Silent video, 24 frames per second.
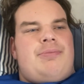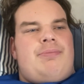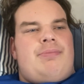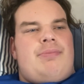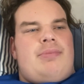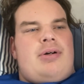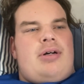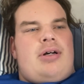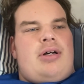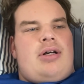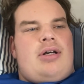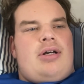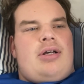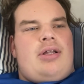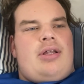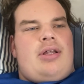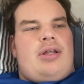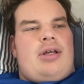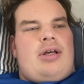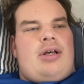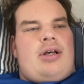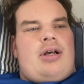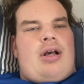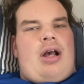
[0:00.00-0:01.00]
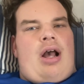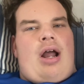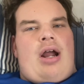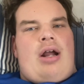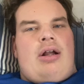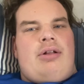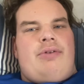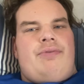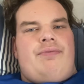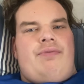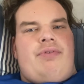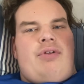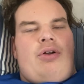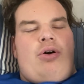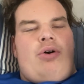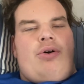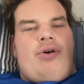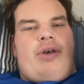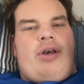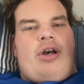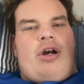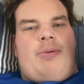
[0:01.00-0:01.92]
my Ireland vlog.